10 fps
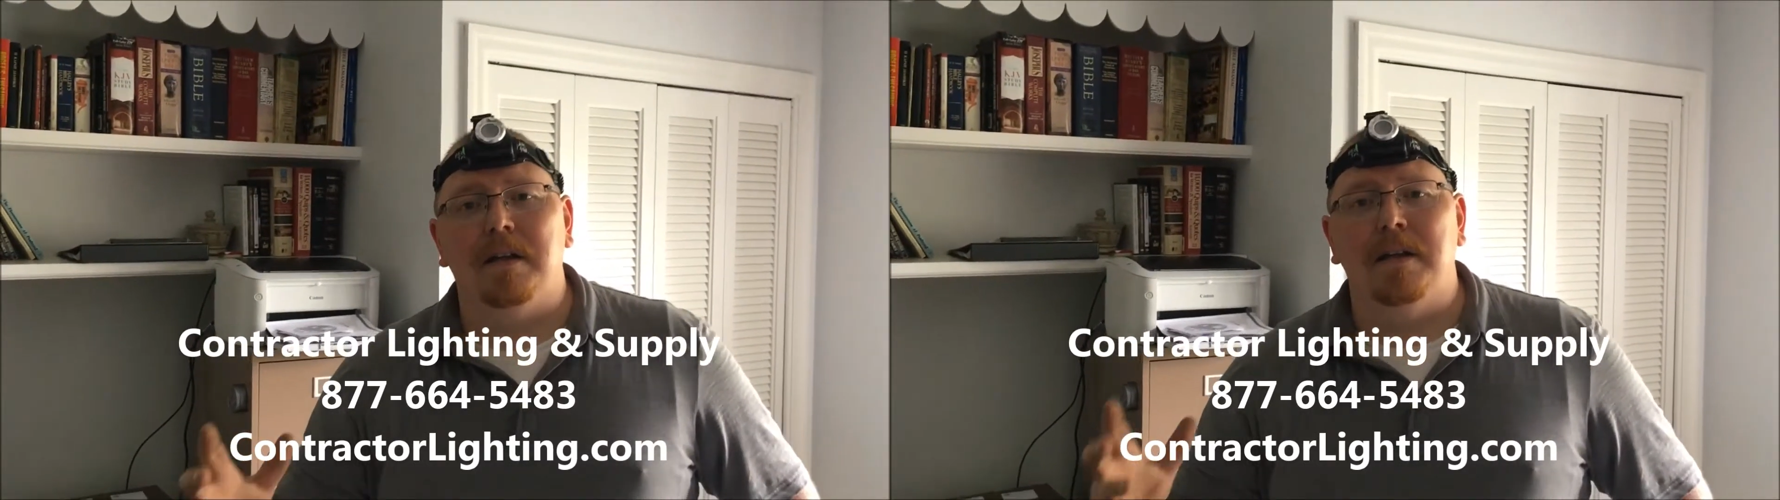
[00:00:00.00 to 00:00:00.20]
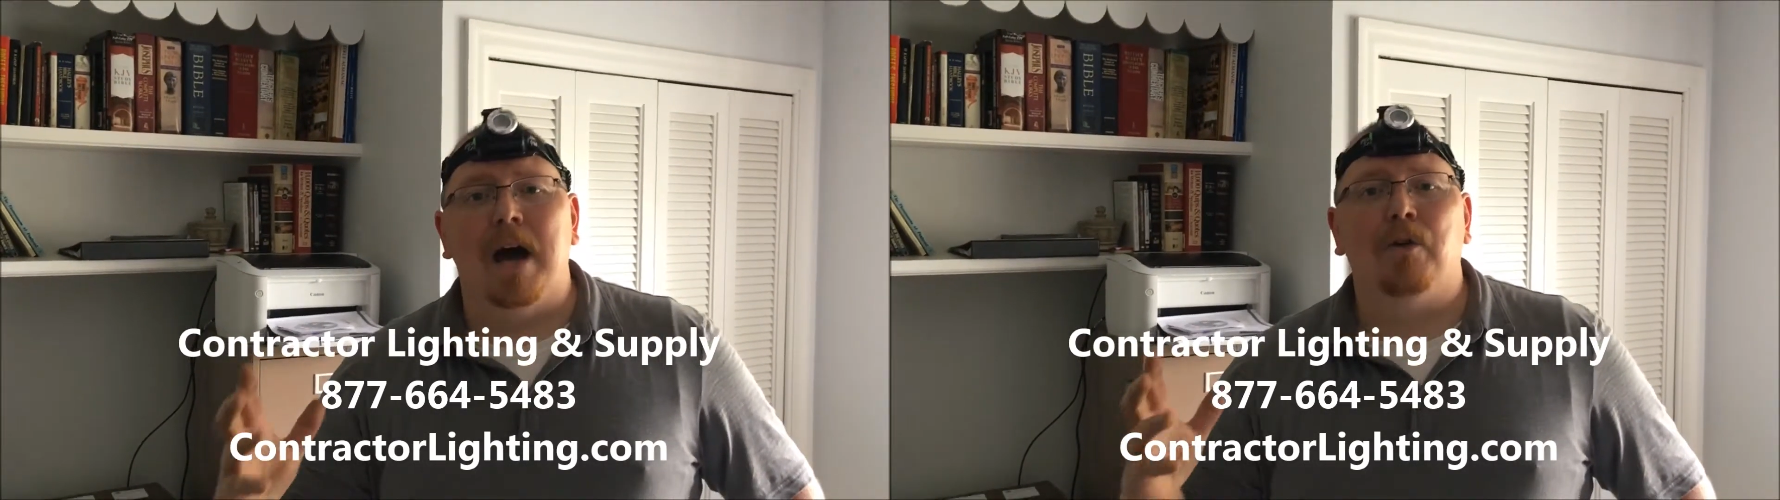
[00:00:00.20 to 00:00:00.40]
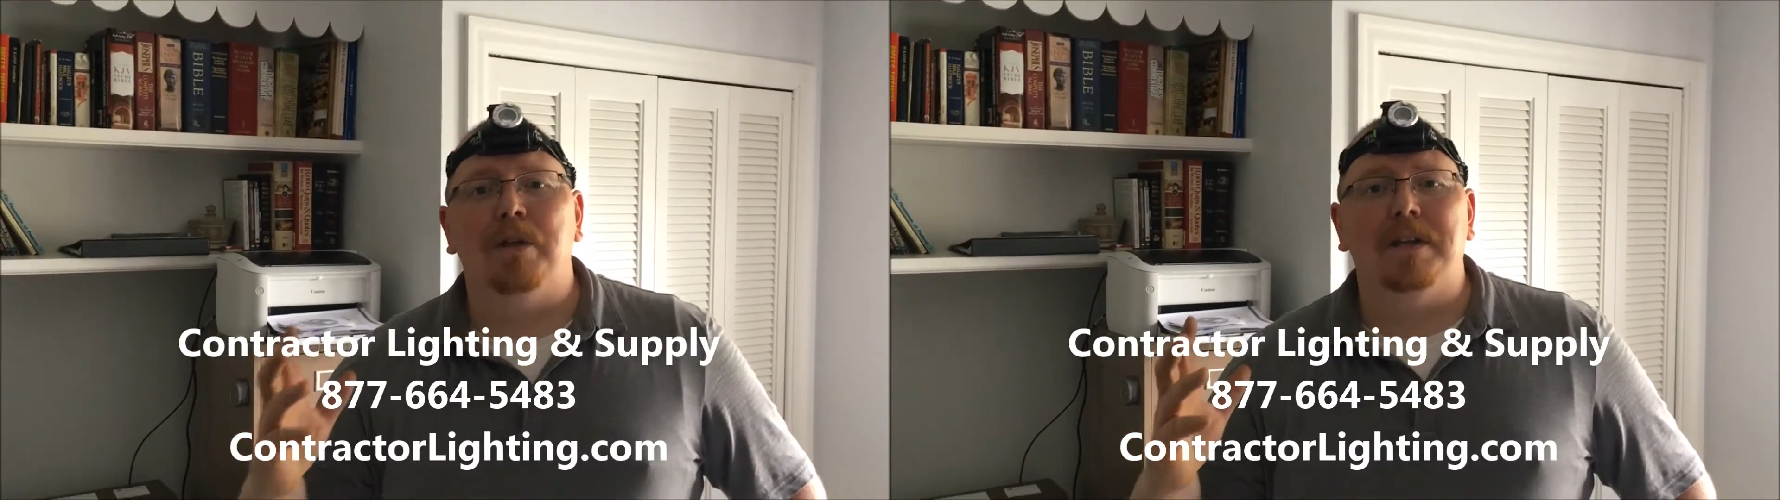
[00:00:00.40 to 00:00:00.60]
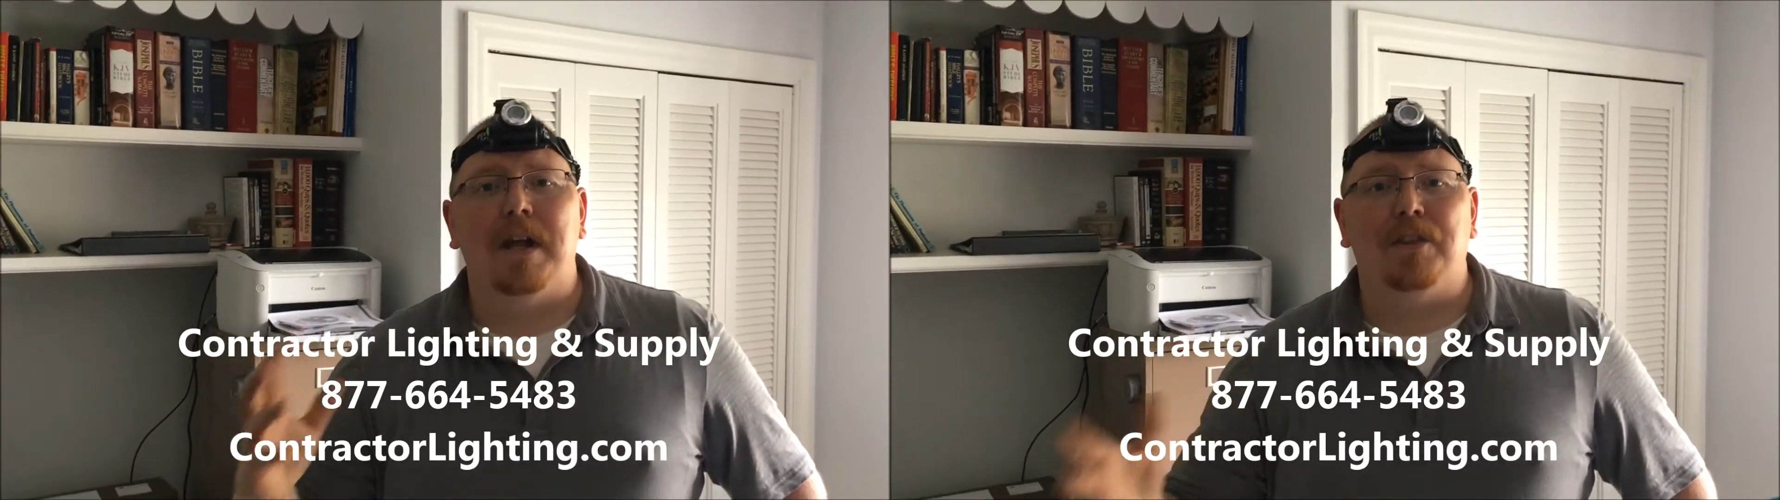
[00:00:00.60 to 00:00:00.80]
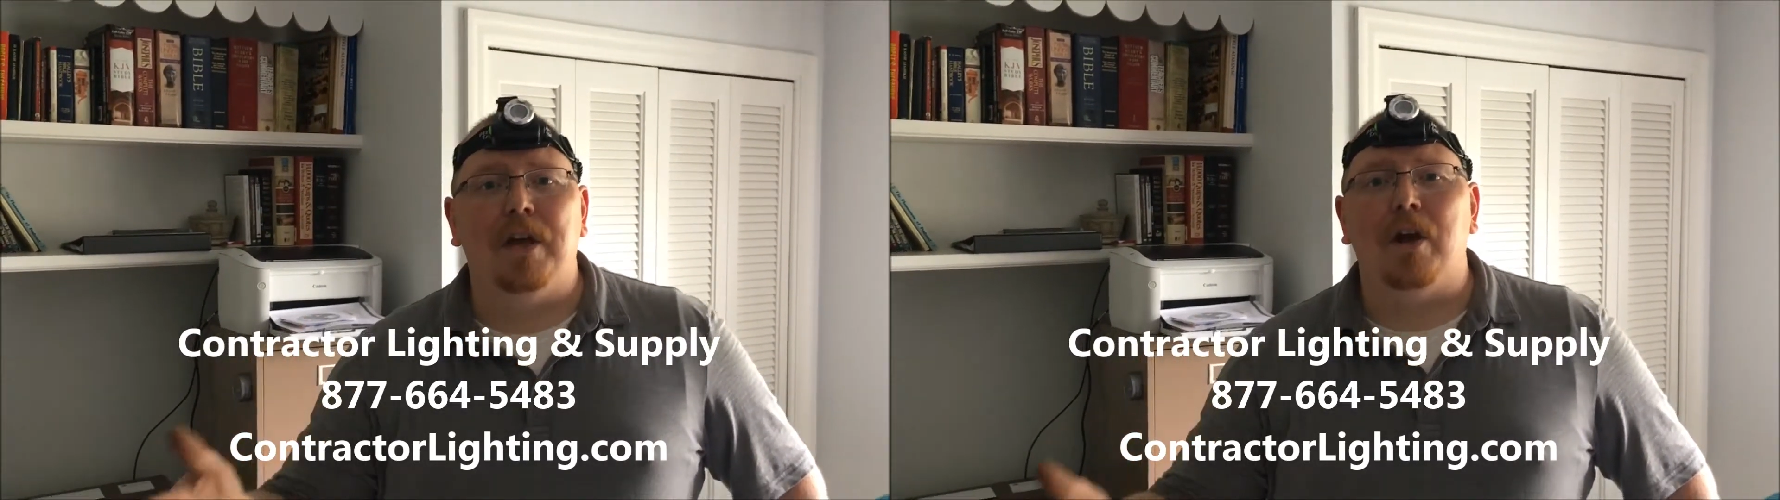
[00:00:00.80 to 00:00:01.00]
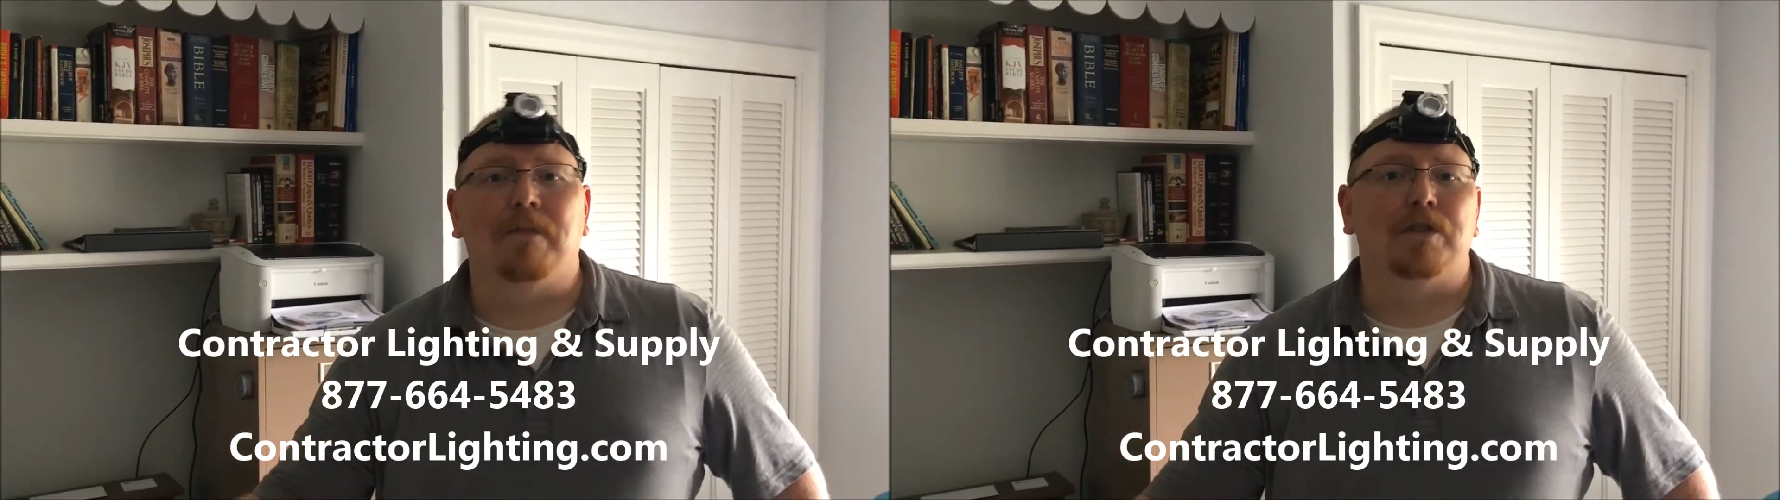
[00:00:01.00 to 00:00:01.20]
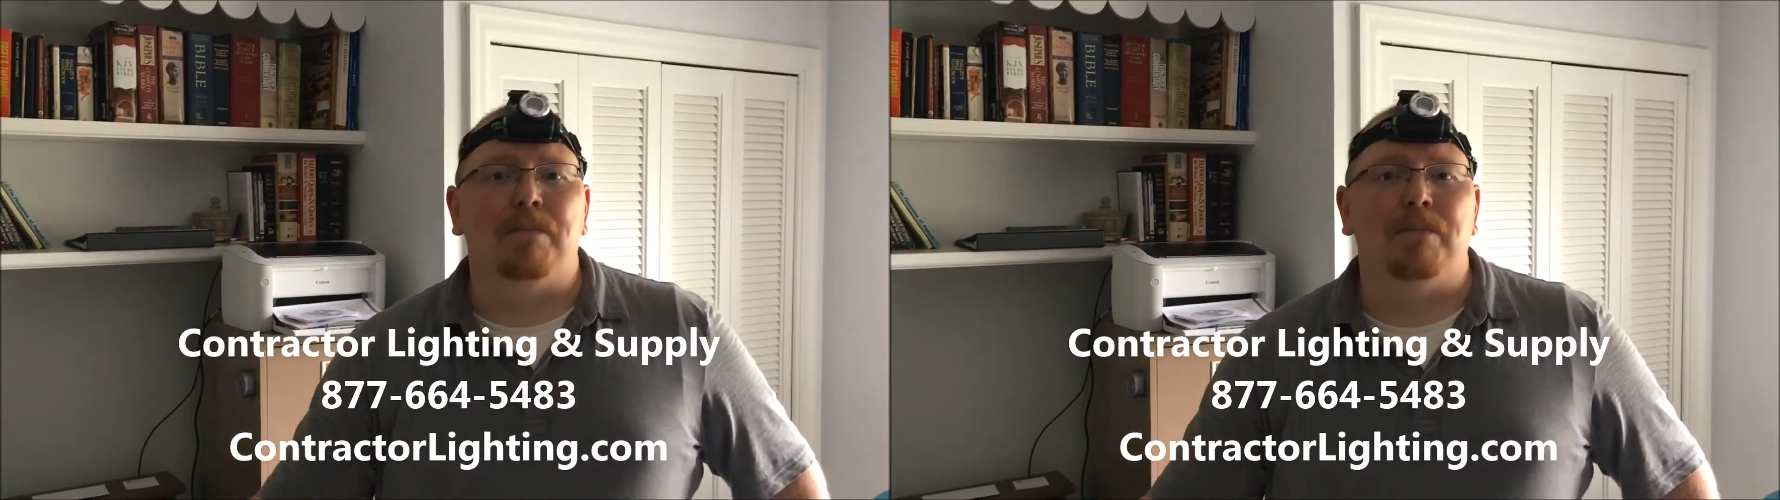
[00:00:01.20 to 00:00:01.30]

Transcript: Not only did I think off the